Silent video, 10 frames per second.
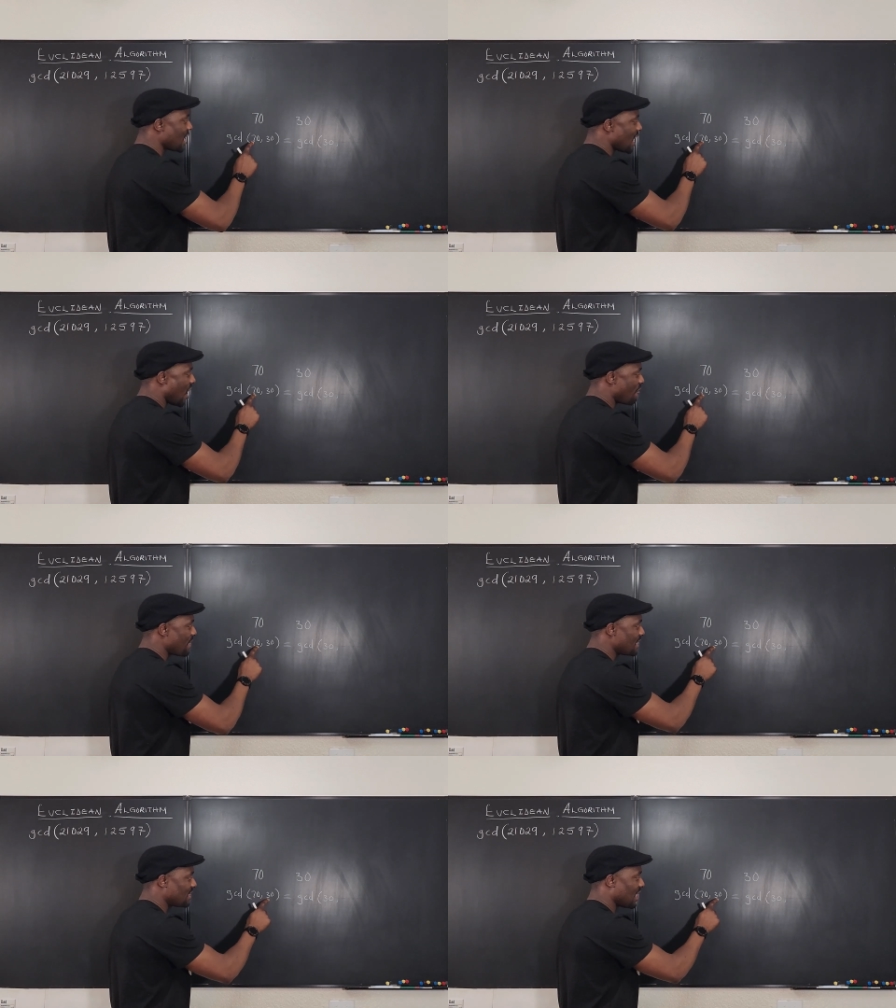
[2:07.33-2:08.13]
how
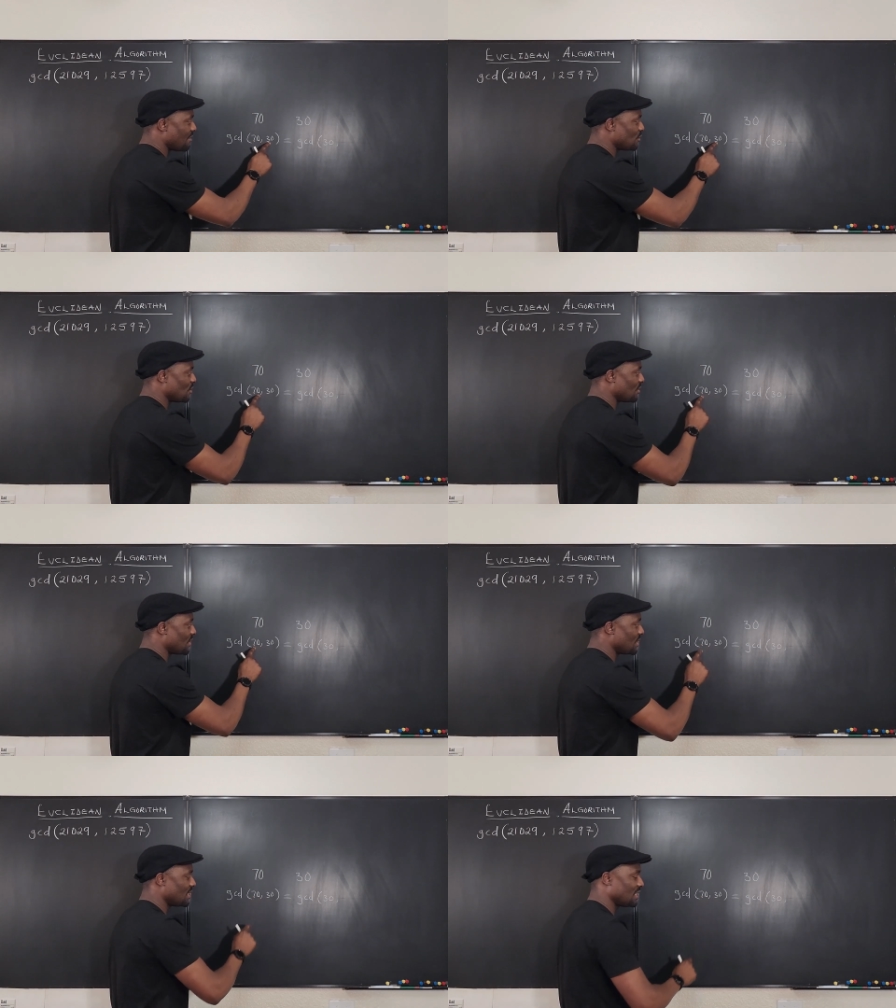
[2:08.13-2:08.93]
many times will
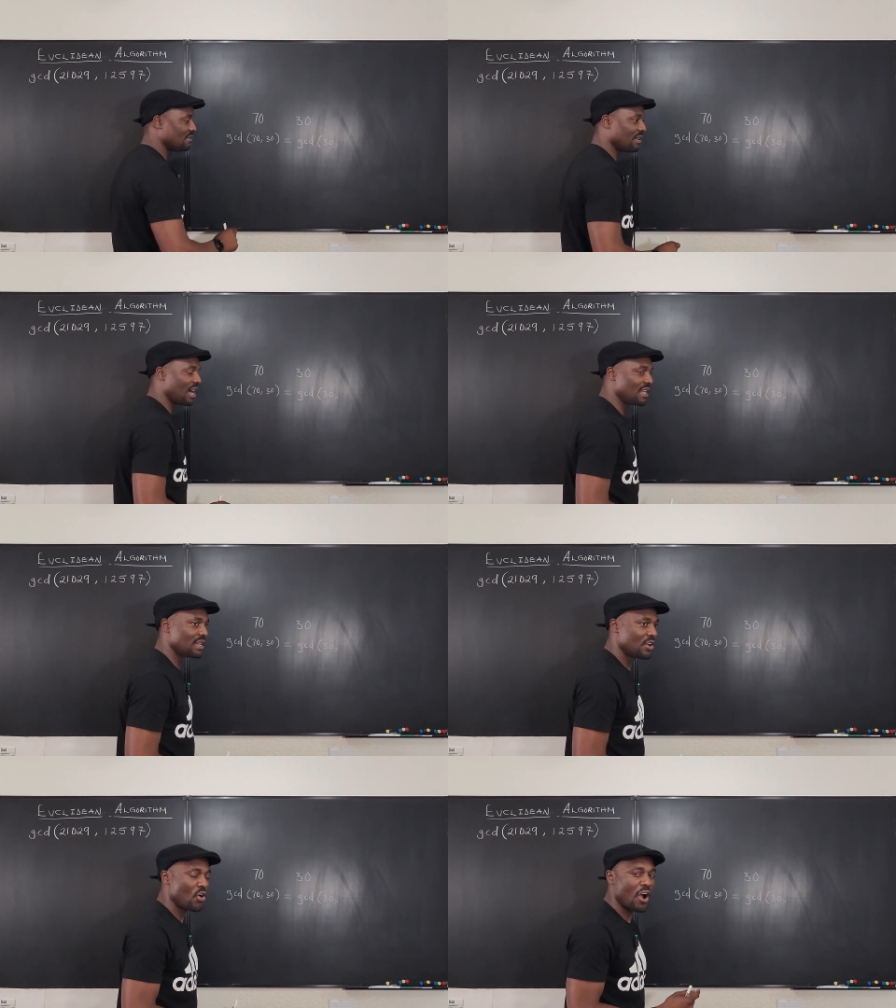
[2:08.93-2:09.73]
30 divide
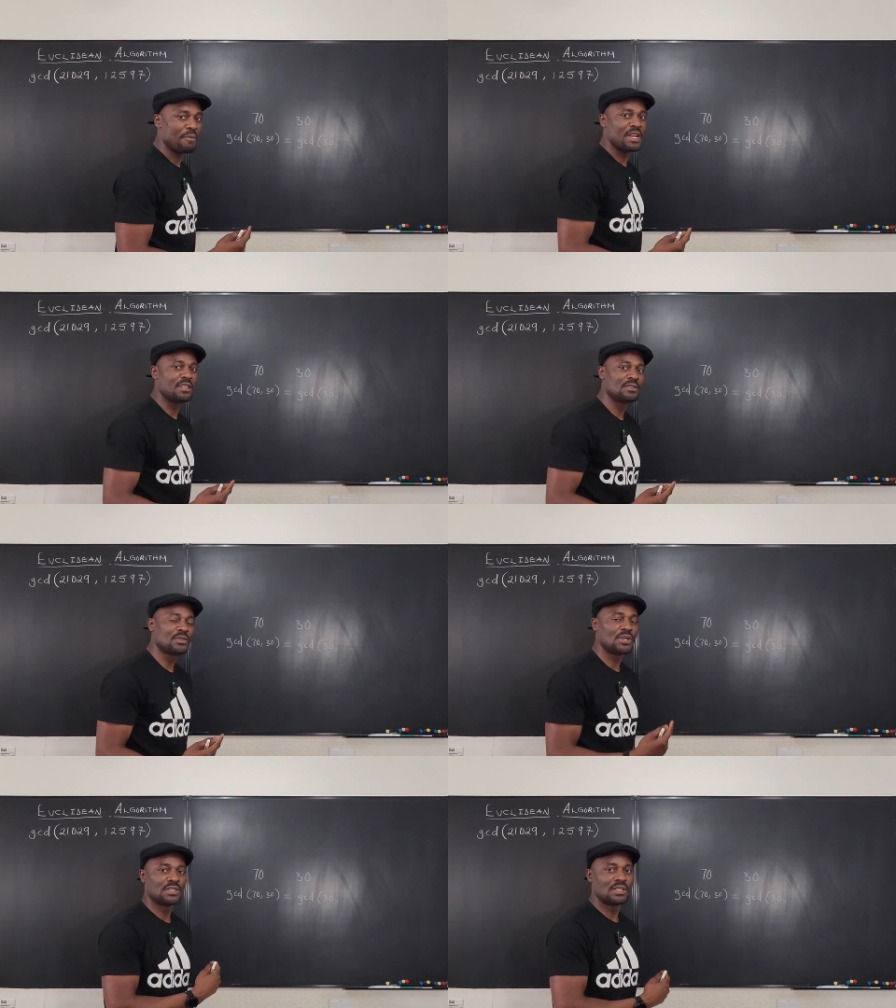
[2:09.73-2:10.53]
or how many
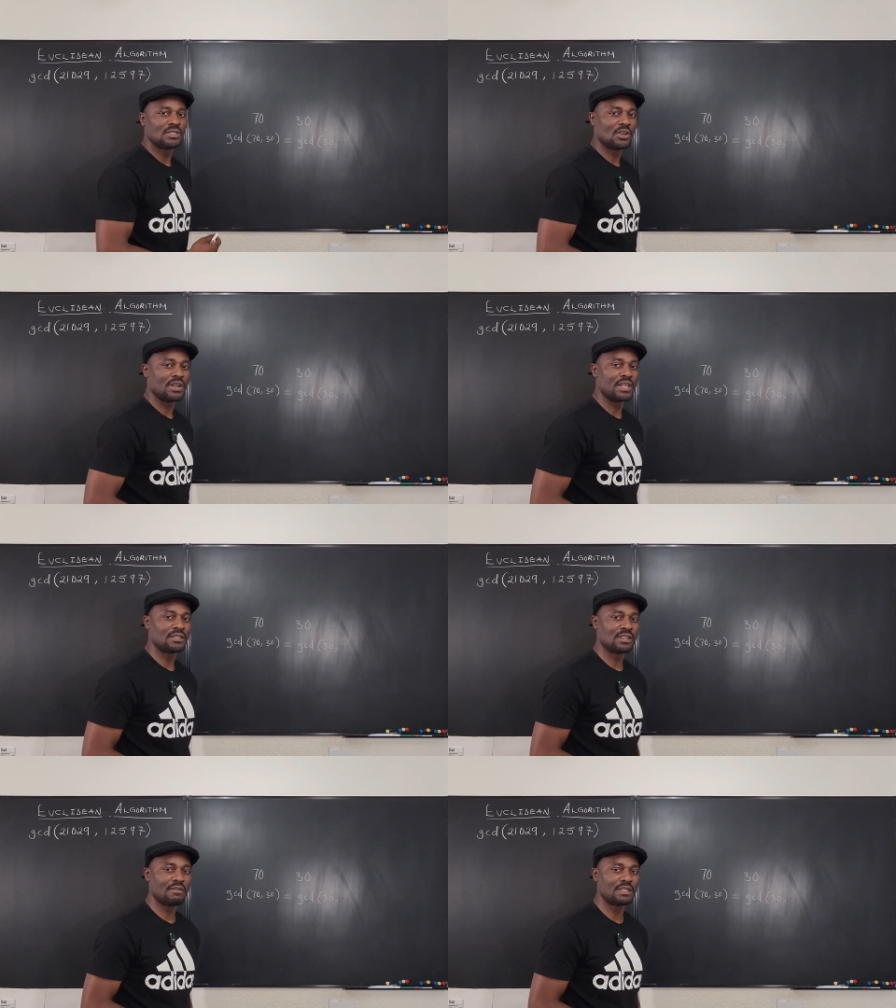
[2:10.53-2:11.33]
30s are in
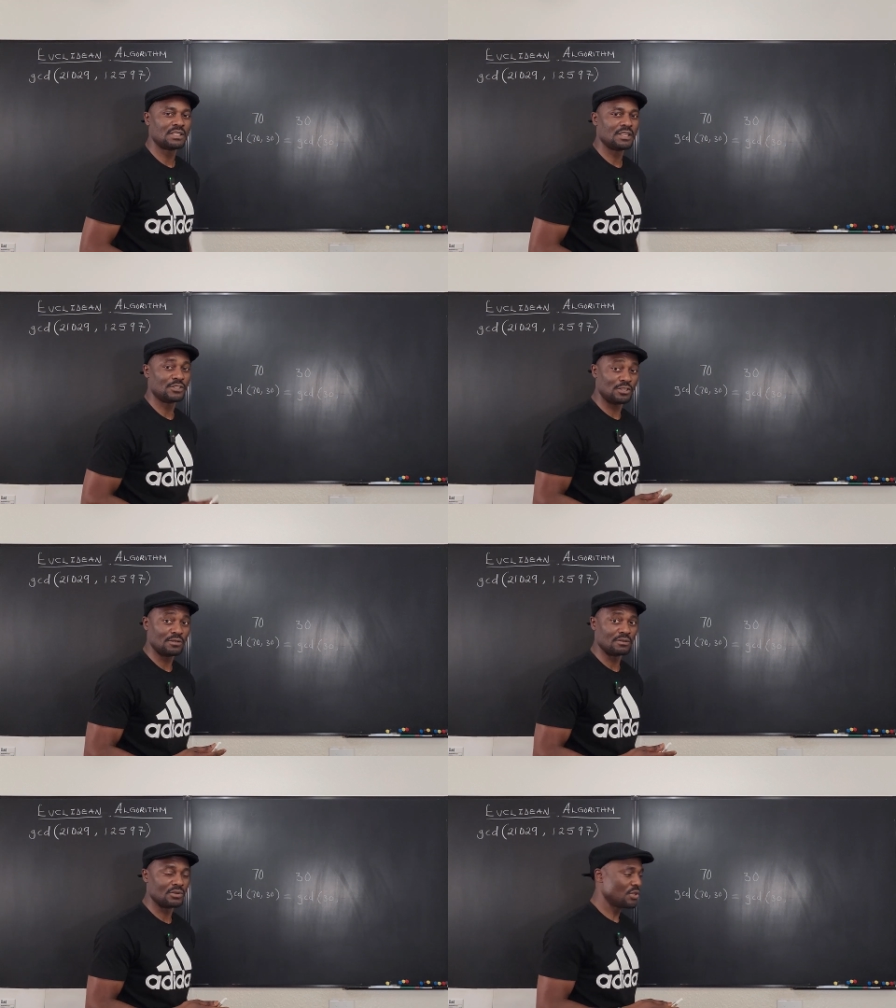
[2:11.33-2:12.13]

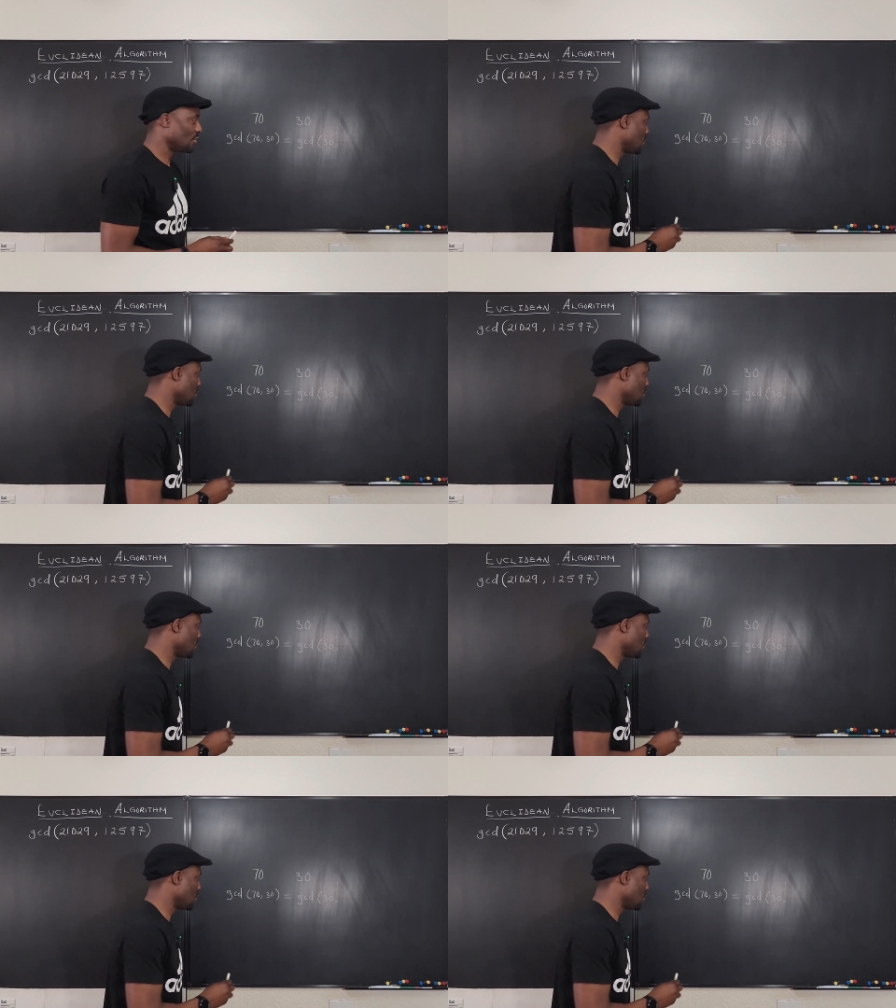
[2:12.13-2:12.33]
72? So